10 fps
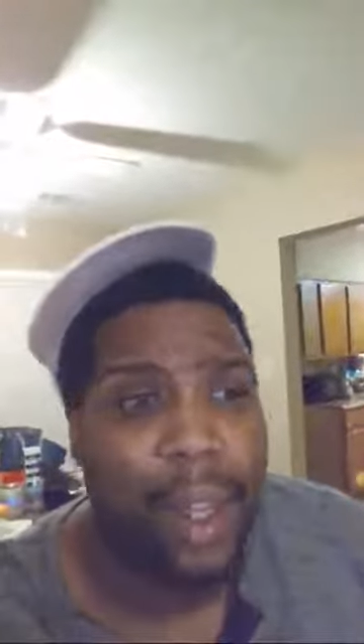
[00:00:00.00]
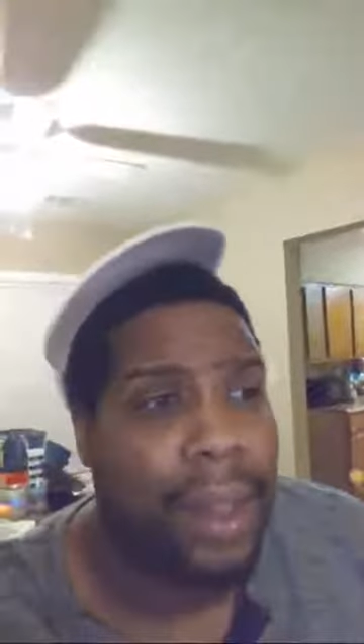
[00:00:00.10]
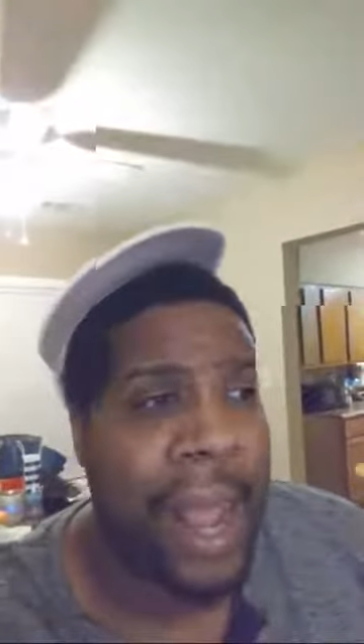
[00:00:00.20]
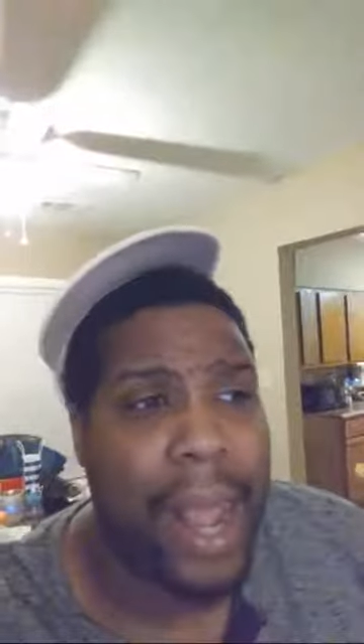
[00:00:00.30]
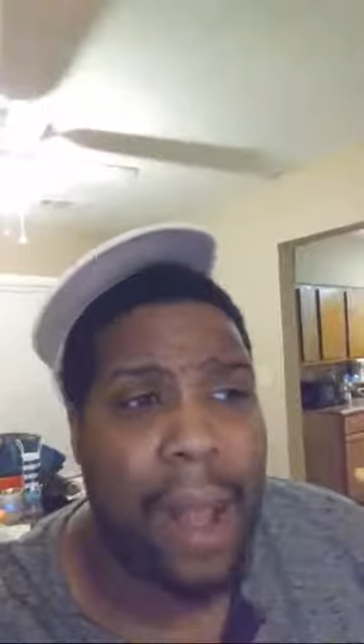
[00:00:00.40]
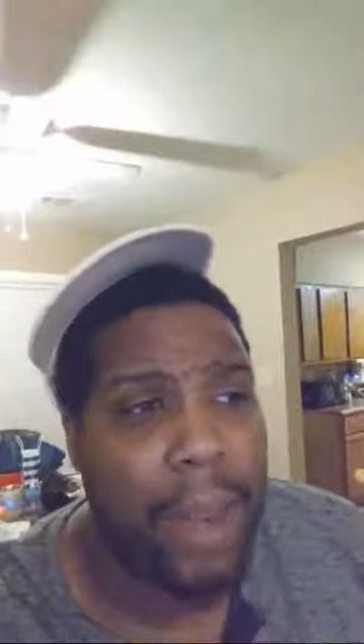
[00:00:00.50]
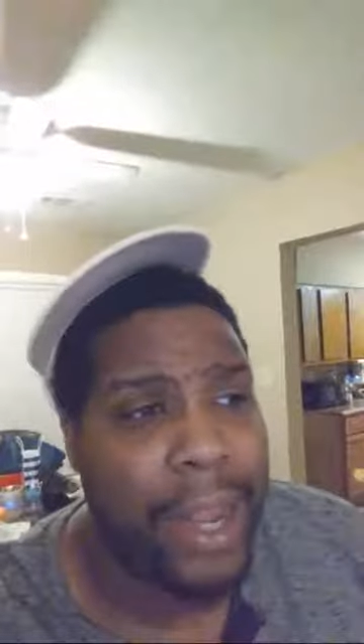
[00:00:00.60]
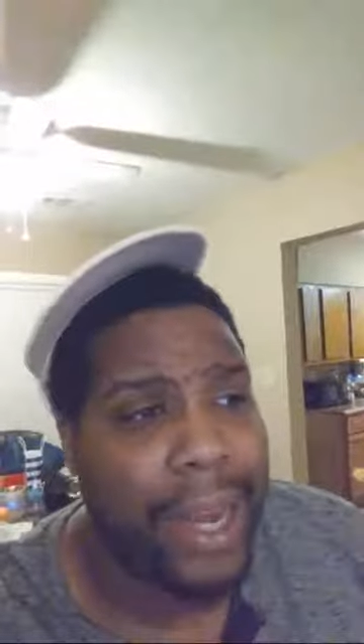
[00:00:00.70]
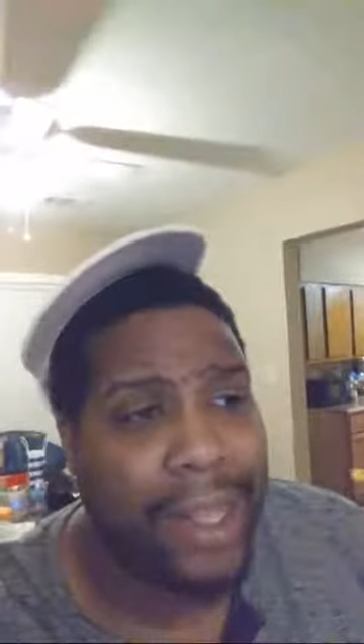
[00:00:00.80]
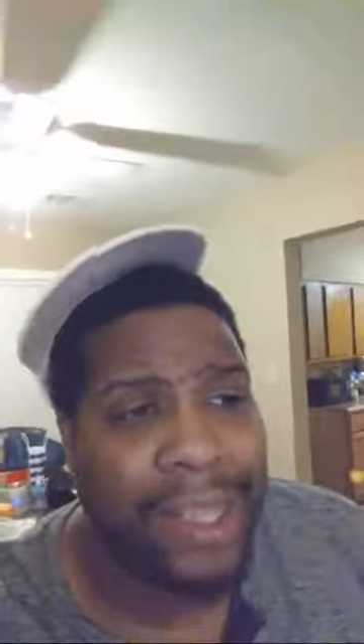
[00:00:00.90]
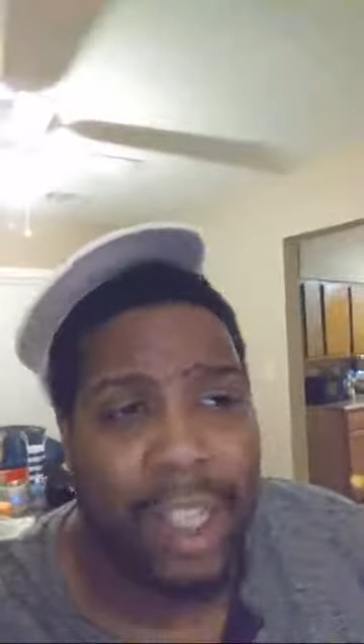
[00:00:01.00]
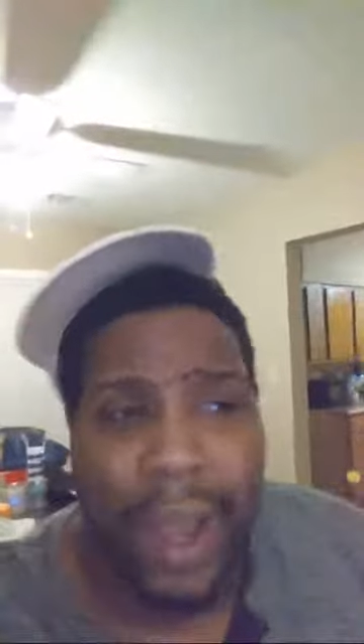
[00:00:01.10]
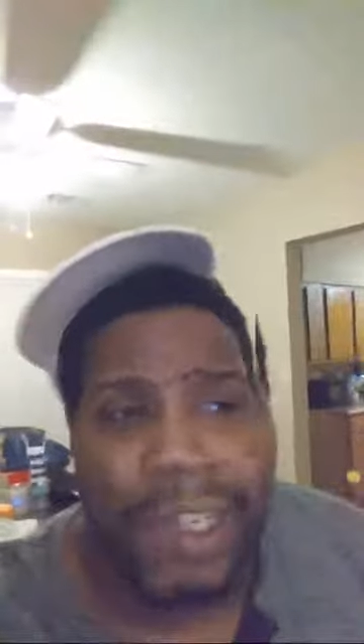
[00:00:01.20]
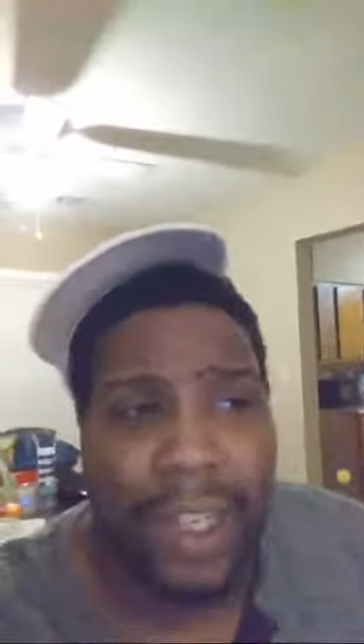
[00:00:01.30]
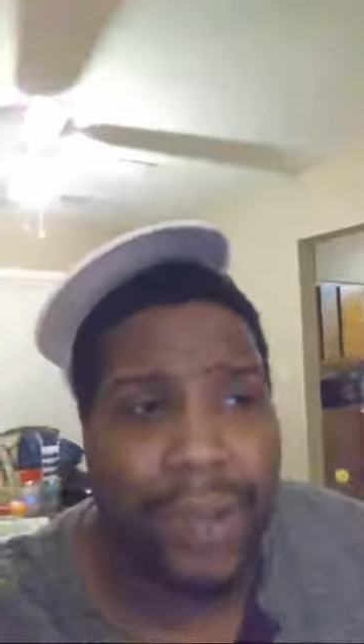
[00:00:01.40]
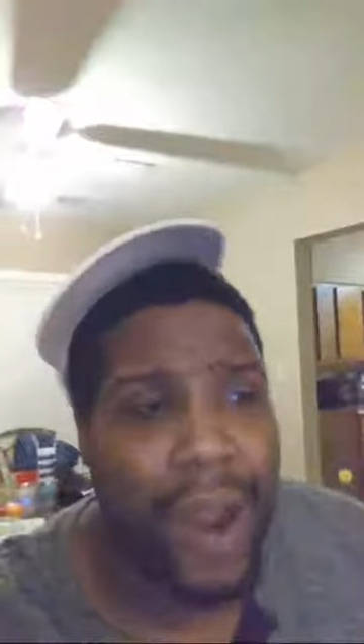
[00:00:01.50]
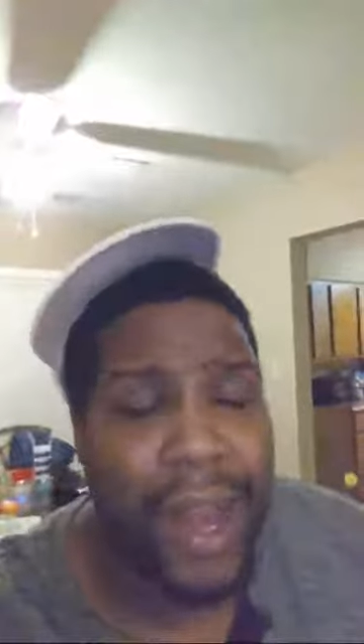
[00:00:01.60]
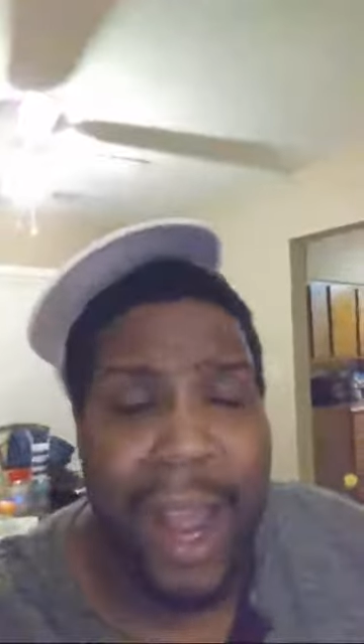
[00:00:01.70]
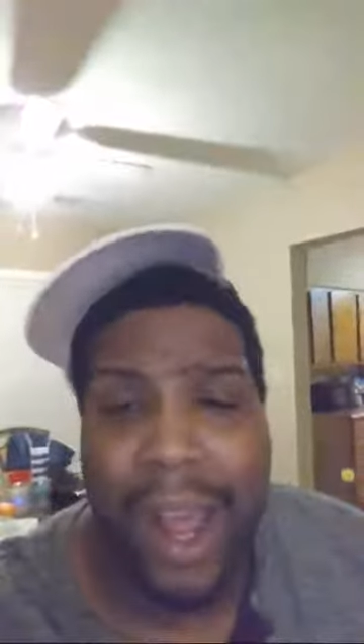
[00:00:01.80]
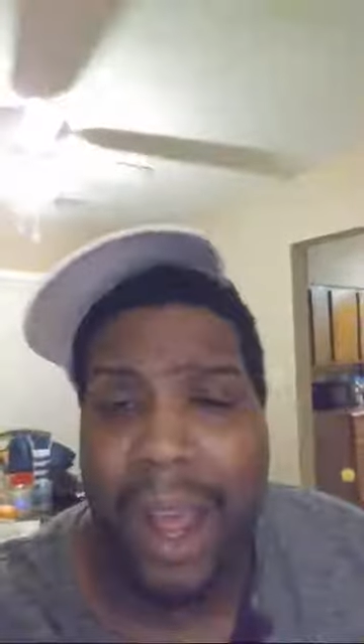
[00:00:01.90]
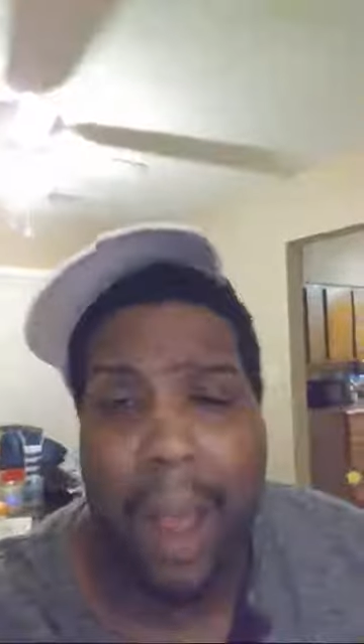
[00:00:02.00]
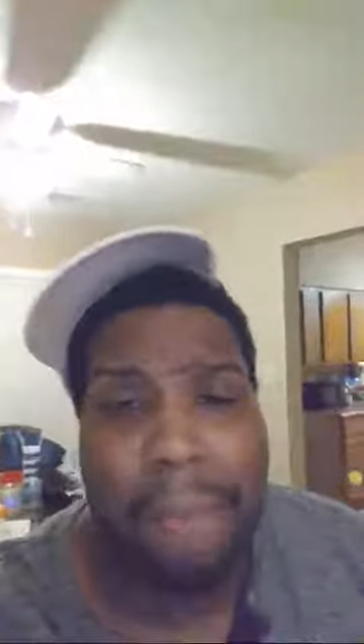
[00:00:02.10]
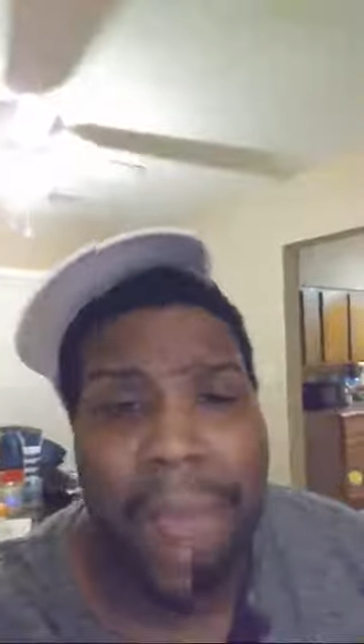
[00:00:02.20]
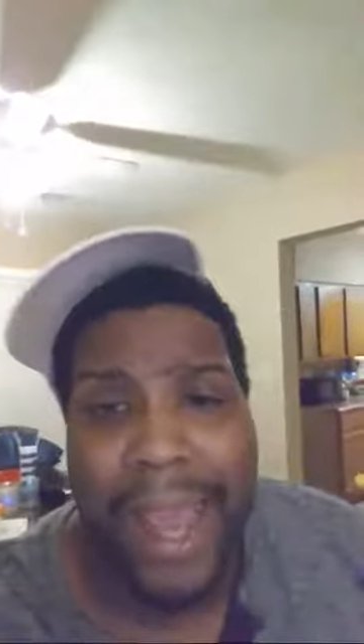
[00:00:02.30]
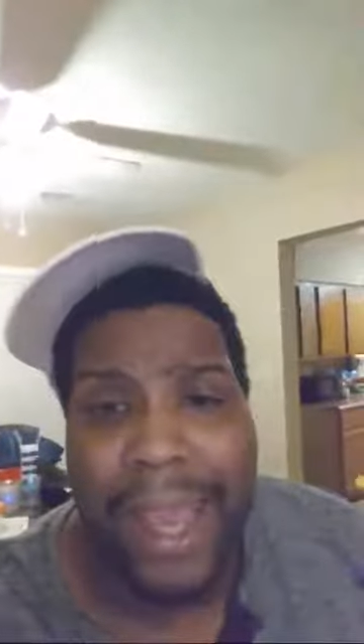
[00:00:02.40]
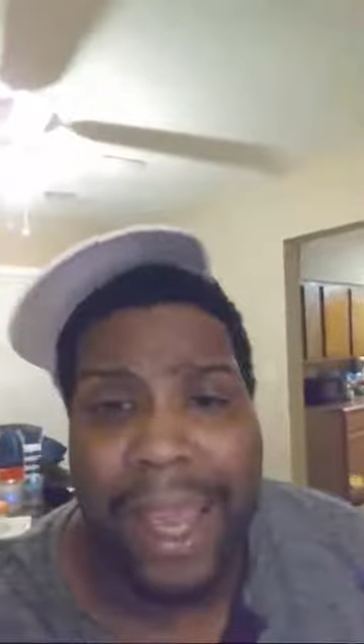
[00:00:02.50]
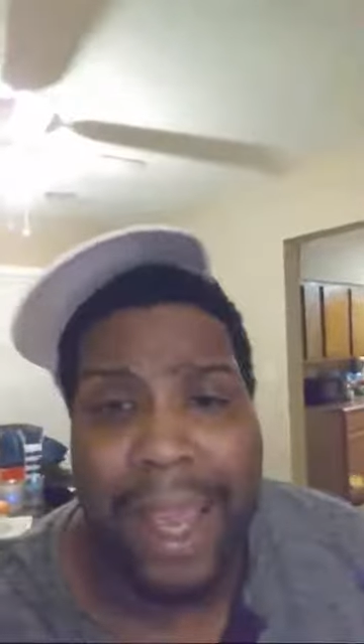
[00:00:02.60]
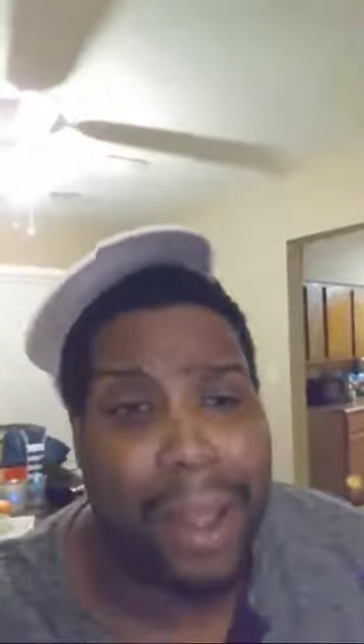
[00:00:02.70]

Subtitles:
Like, I'm looking at the situation right now, and Mike